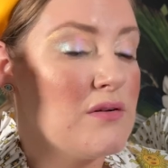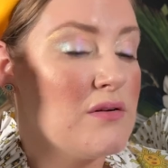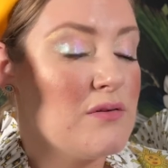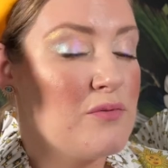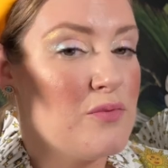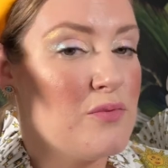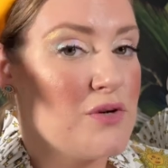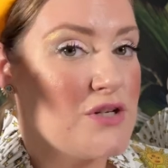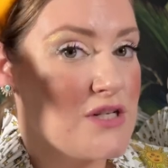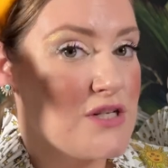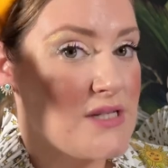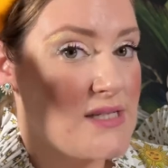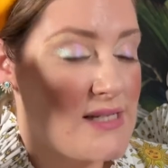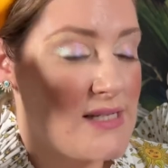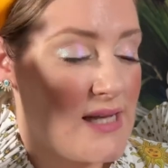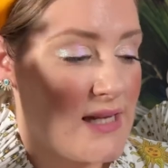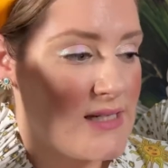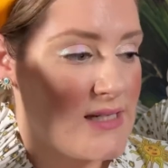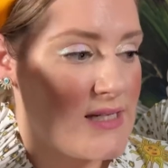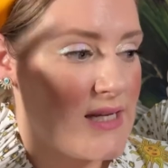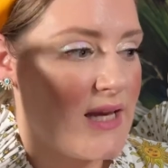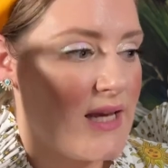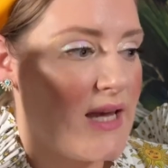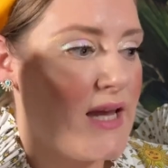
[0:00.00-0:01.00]
which is
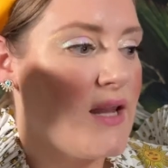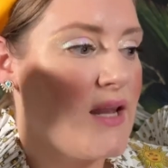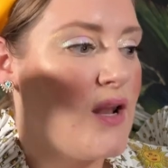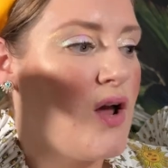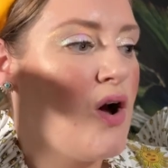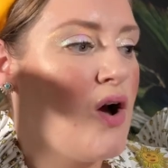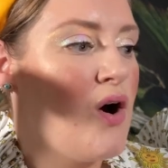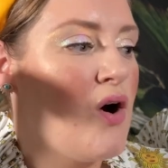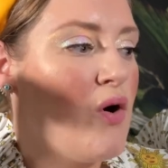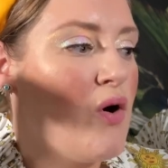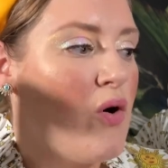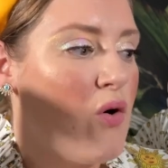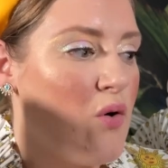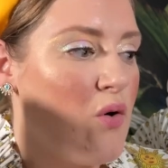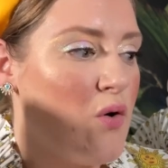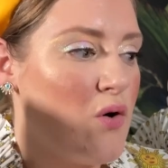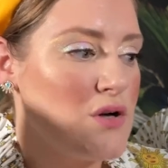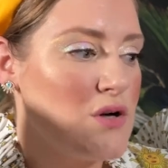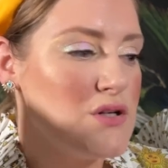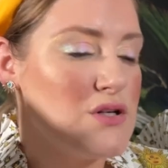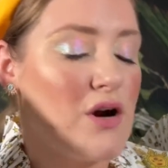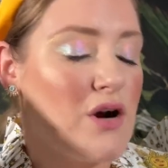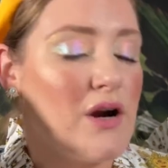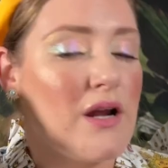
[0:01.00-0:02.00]
tinting it, or
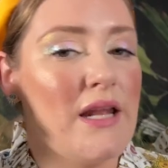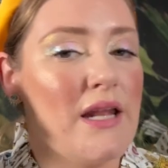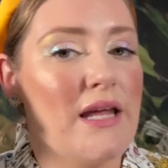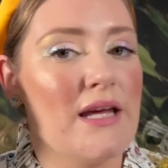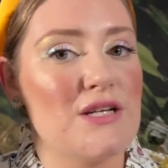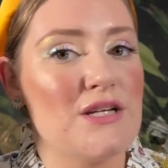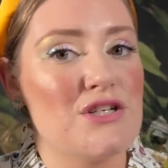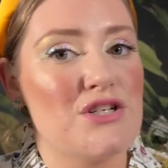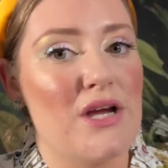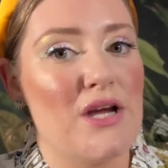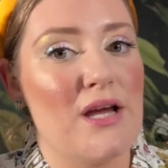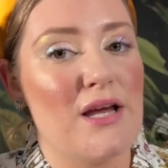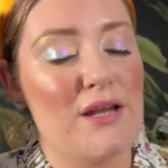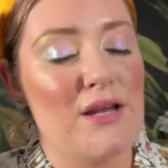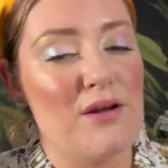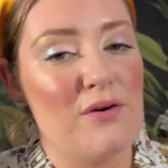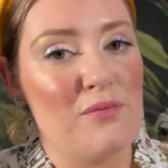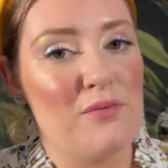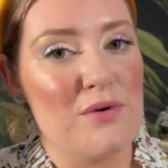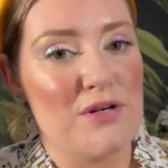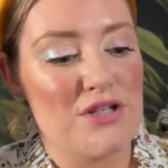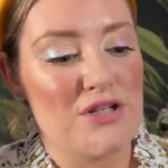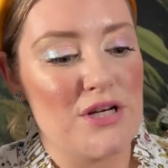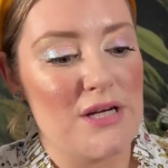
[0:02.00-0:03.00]
darkening a shade,
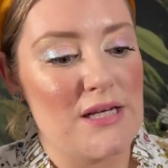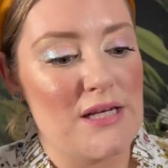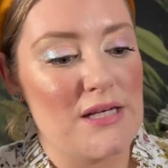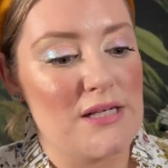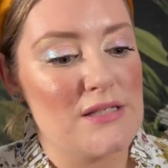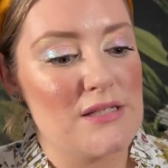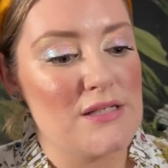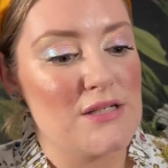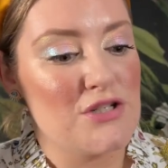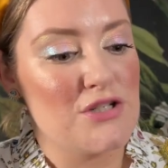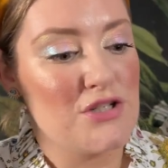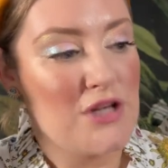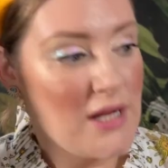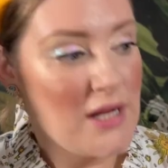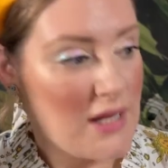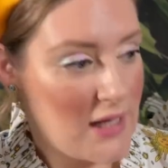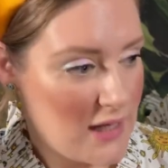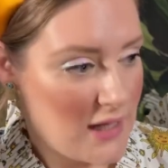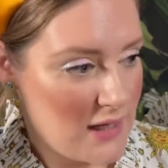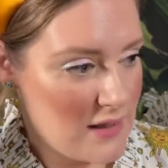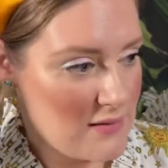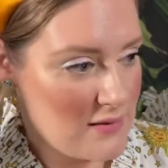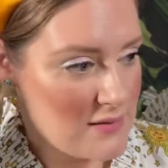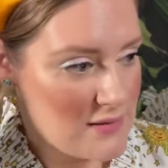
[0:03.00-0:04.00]
which is shading
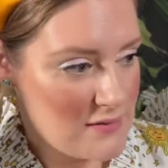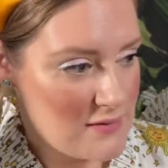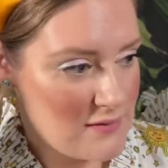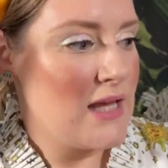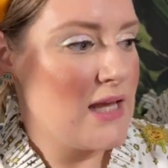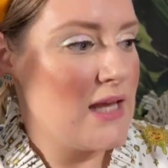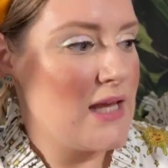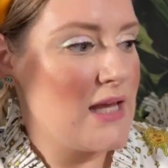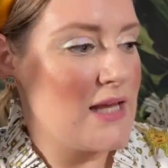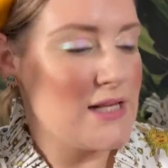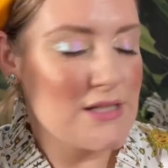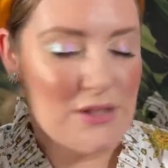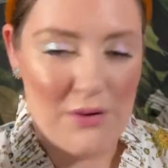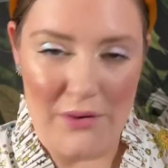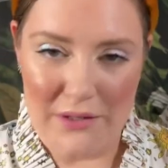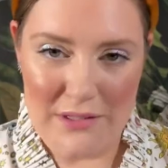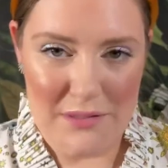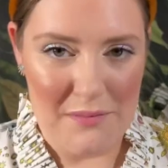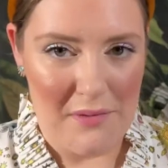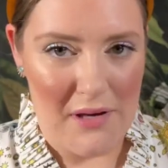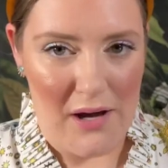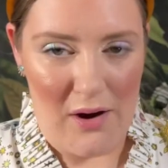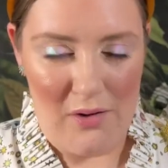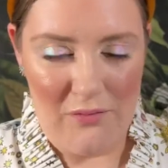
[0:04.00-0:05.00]
it, is going to
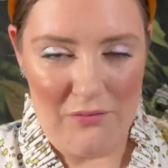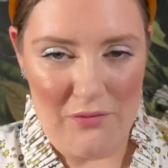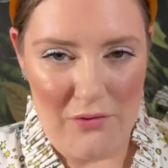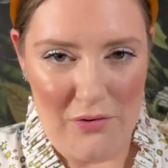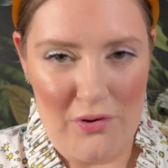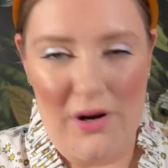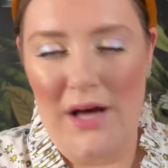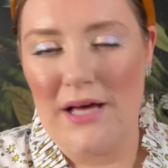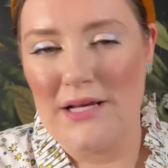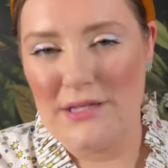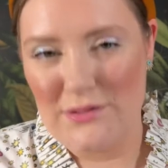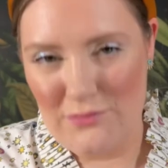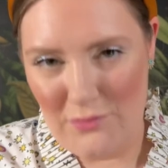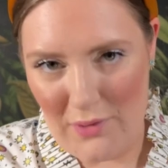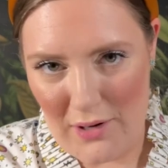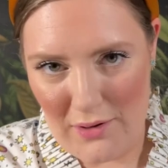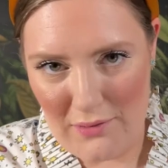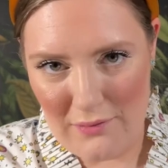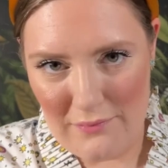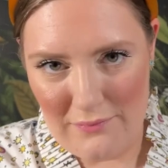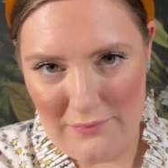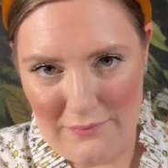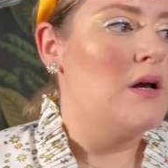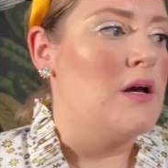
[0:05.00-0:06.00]
be helpful as well.